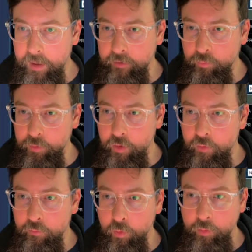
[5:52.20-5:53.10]
as we go
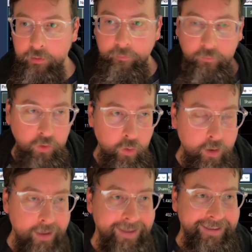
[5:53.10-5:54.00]
forward. So
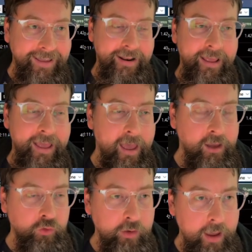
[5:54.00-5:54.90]
again,
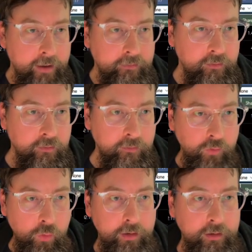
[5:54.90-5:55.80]
entry exits
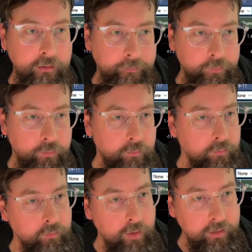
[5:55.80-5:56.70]
sorted,
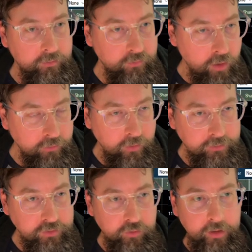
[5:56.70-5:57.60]
stock
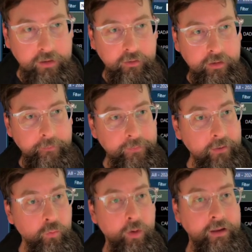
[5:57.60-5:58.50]
selection criteria,
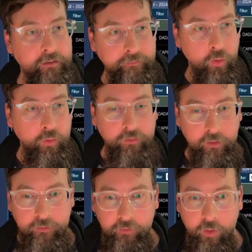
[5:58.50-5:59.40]
that's what I get to focus
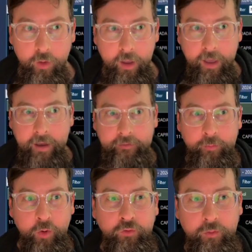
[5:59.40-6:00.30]
on. So as
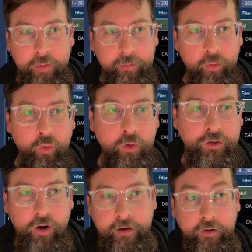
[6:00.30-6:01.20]
opposed to people who are
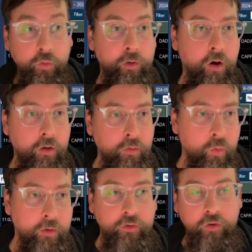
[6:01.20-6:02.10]
trying to do it all,
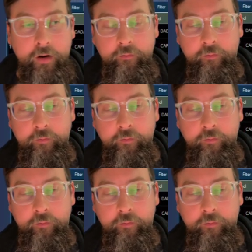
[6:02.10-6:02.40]
where they're trying to